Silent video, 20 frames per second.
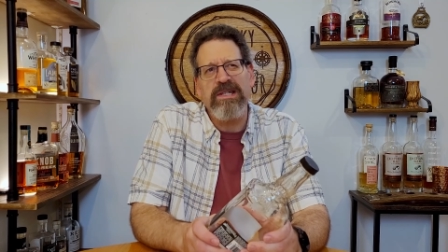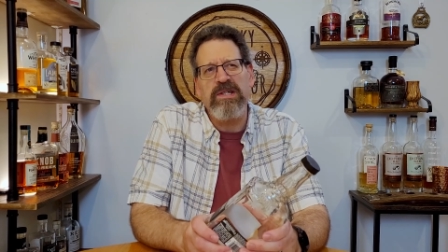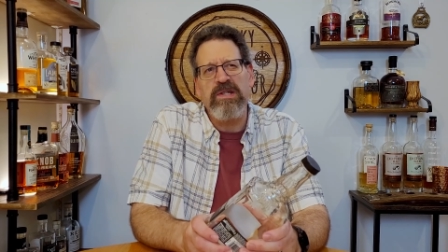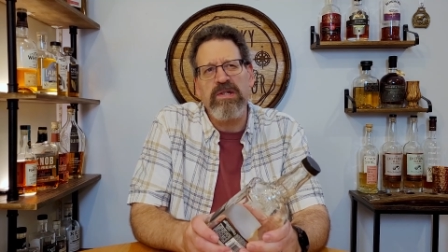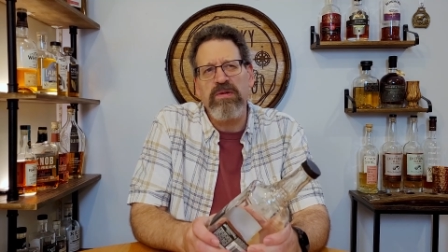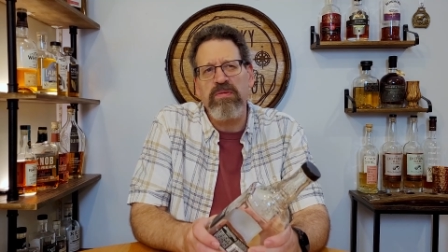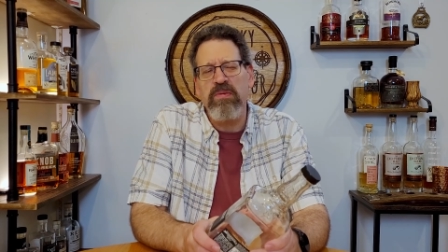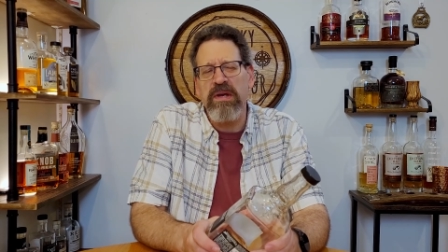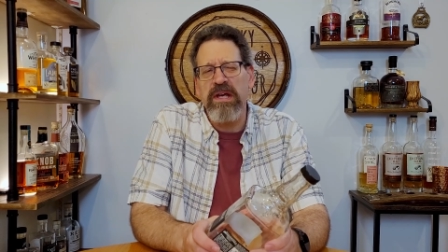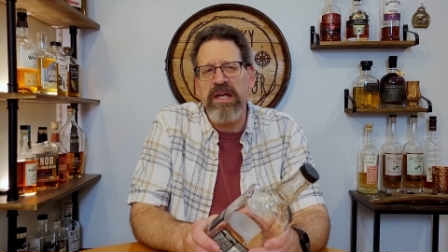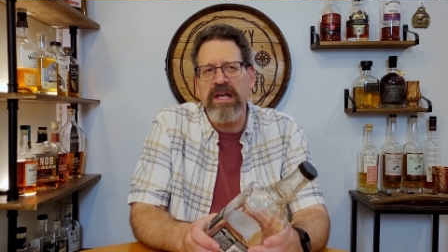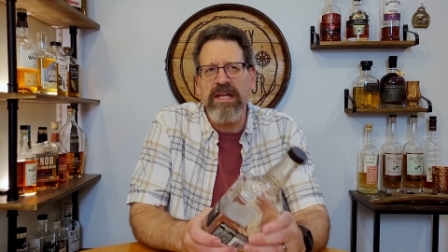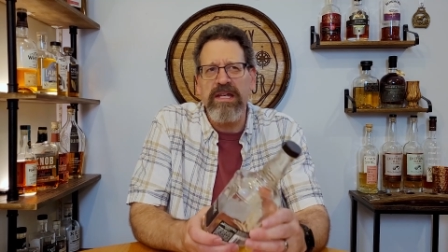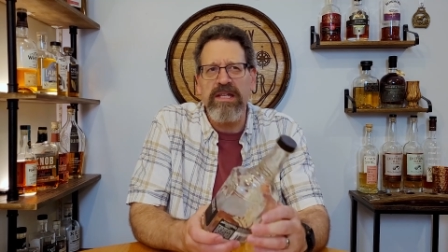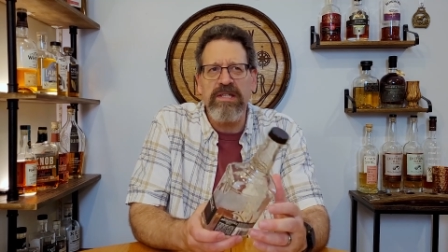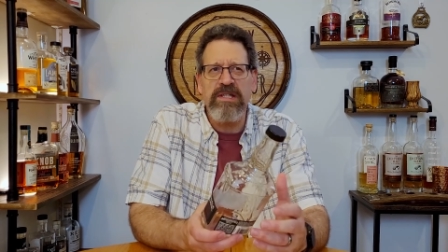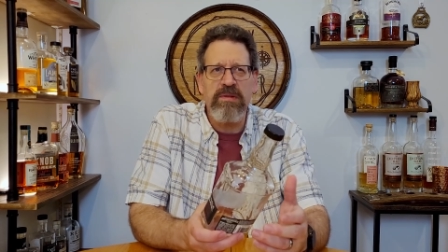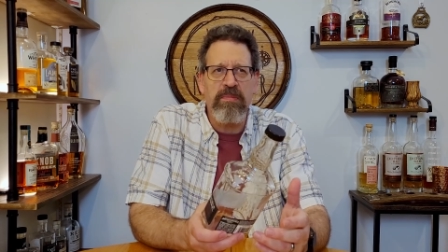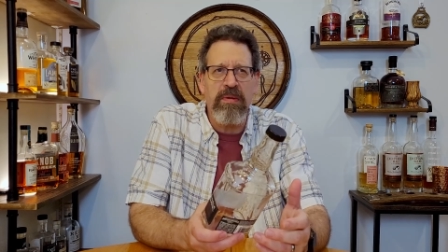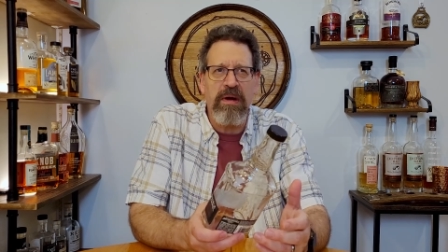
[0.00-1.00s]
It's sweet
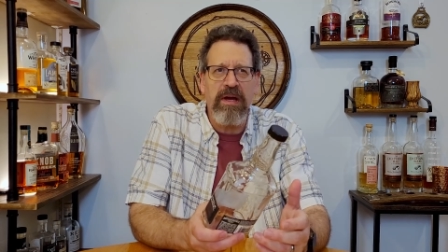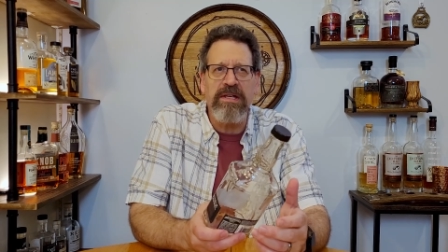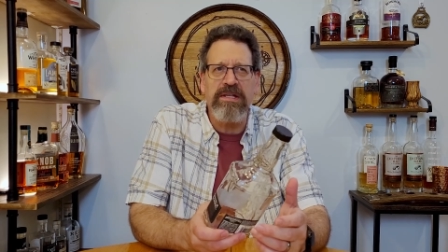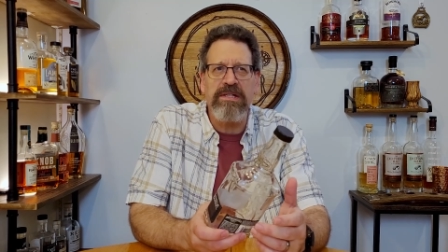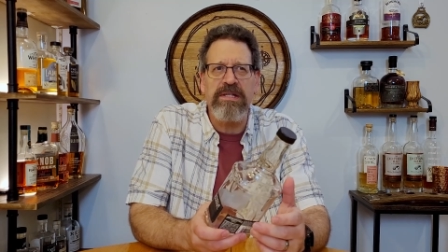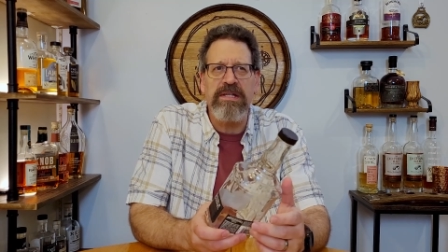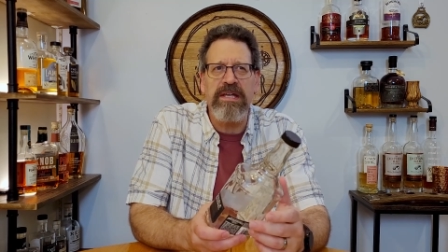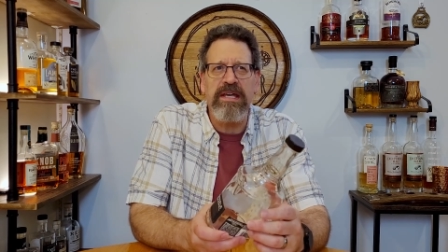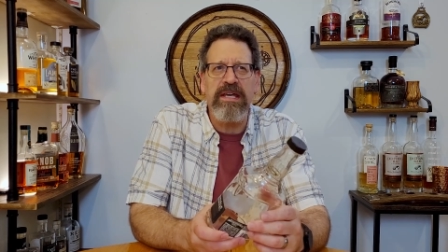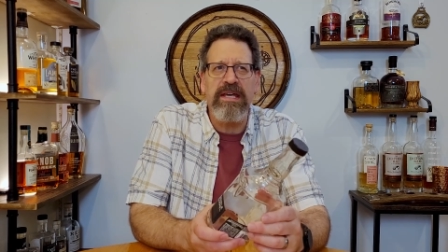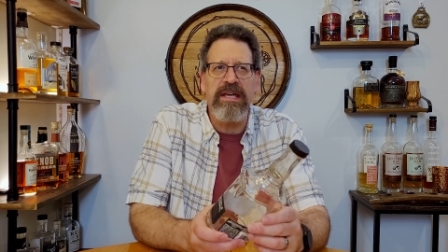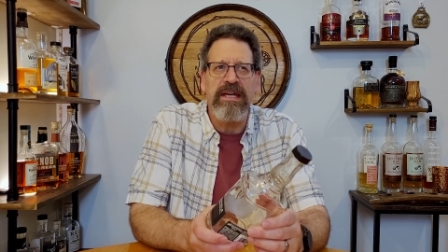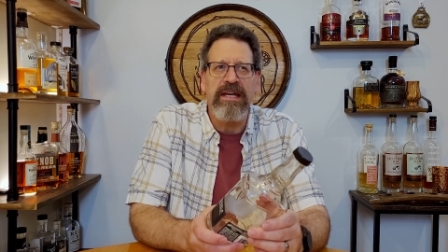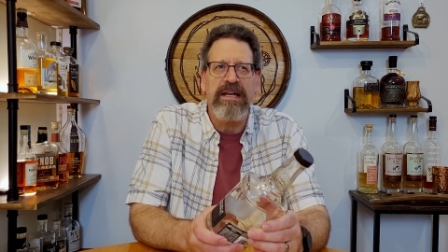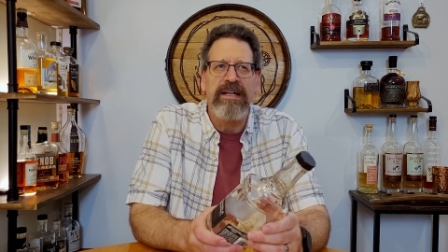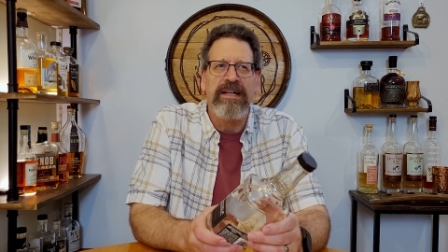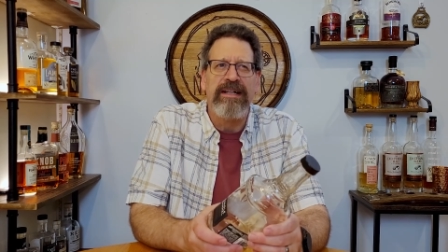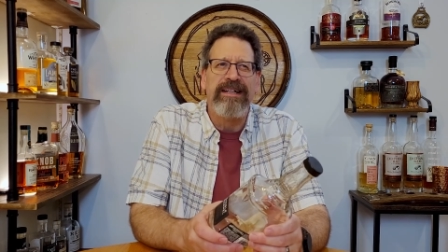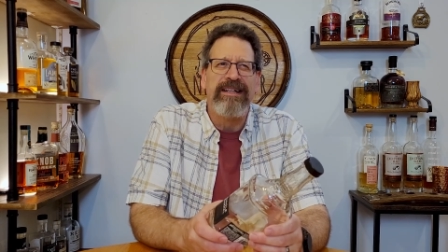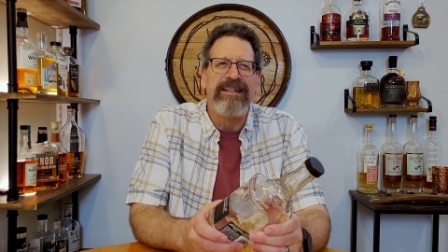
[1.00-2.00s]
and spicy,
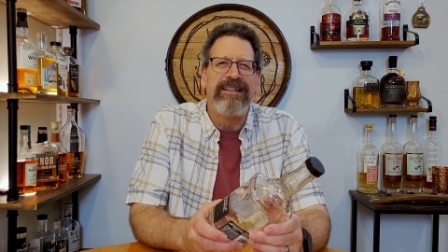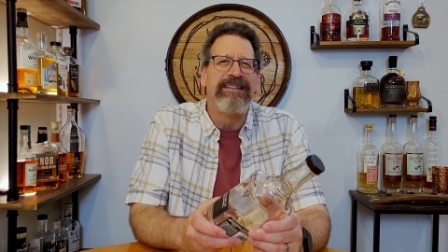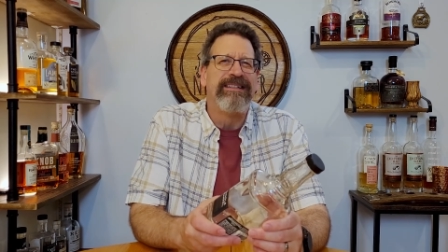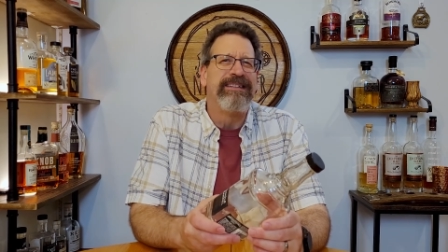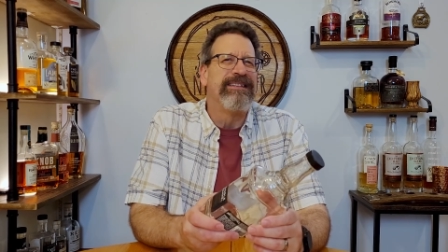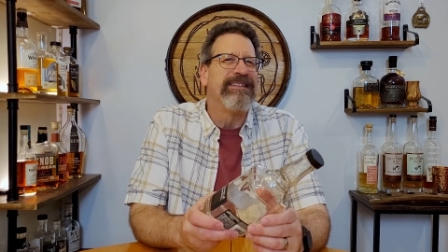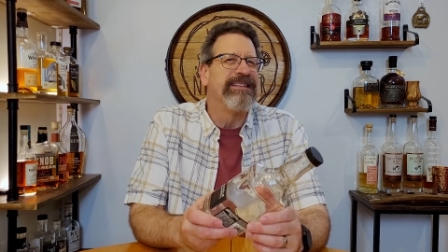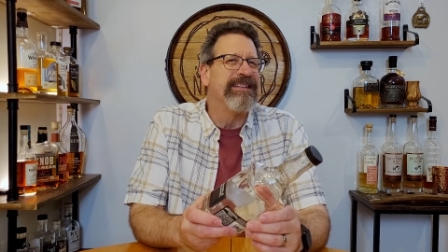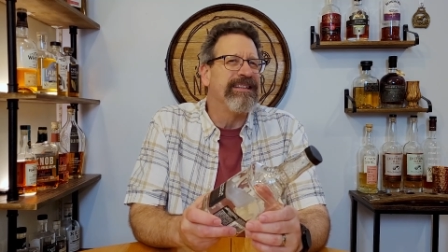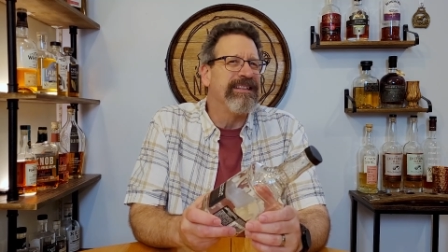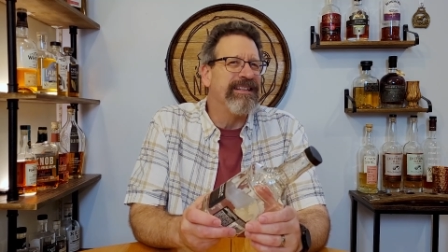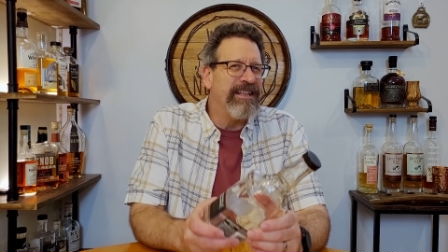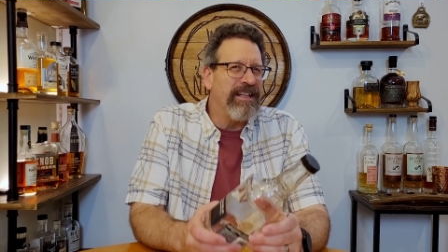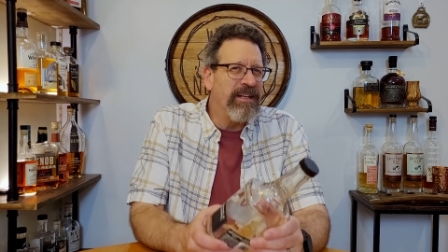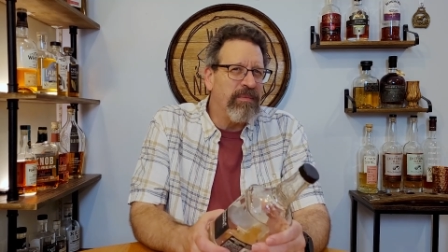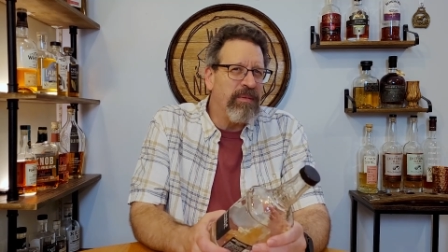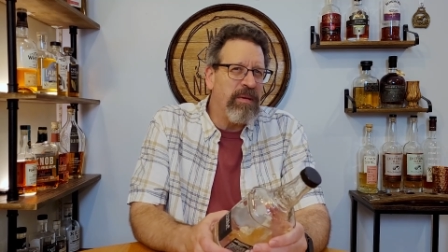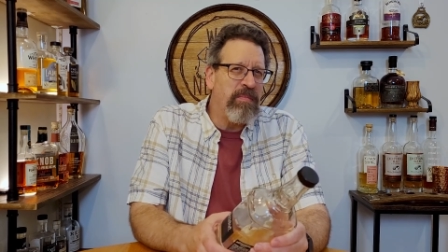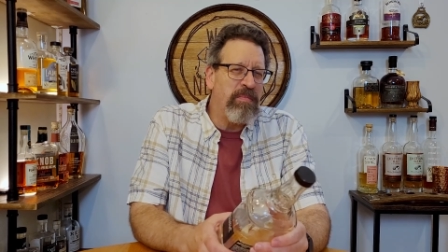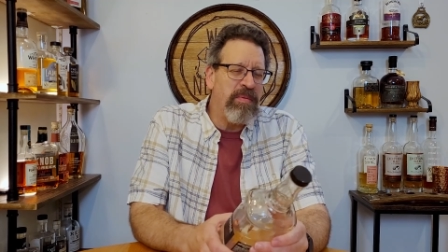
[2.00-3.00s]
a
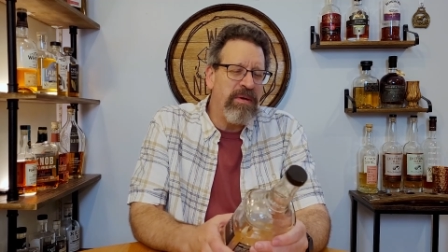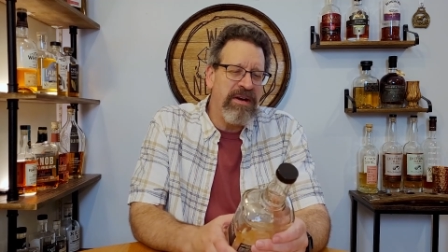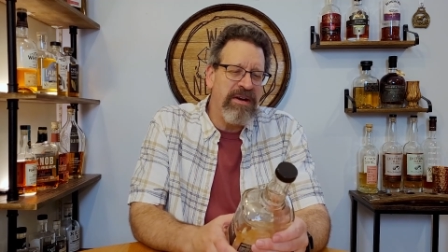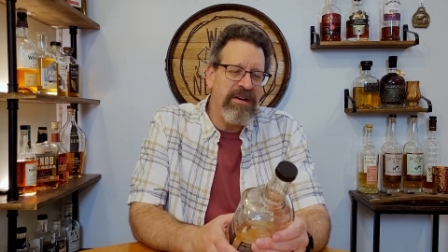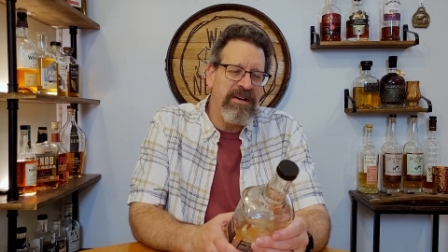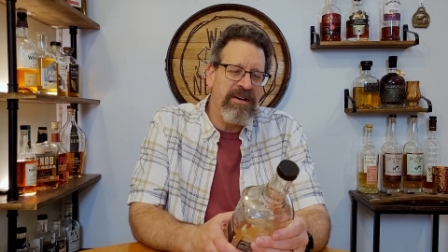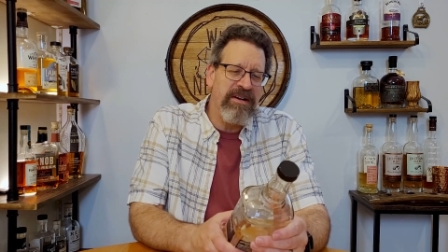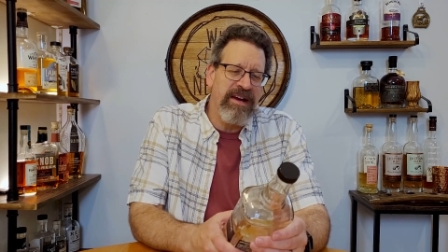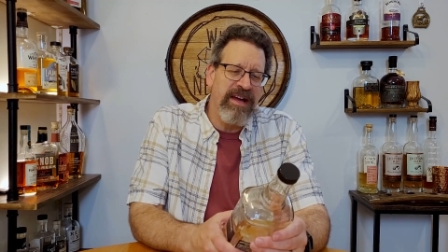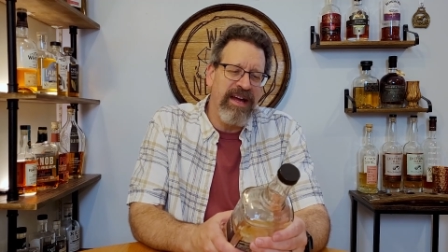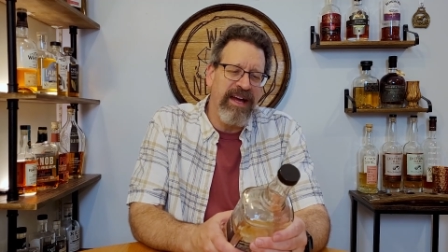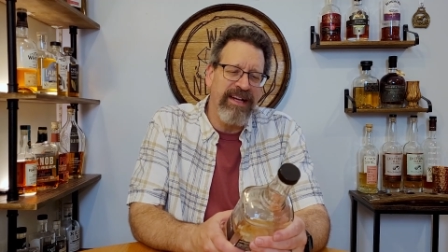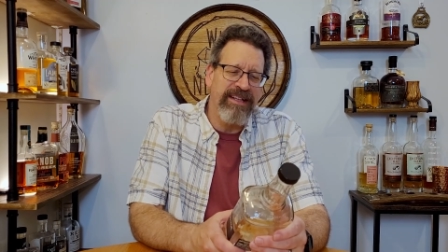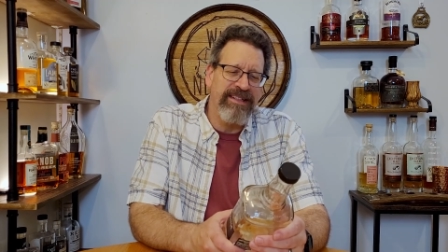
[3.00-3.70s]
little bit bitter.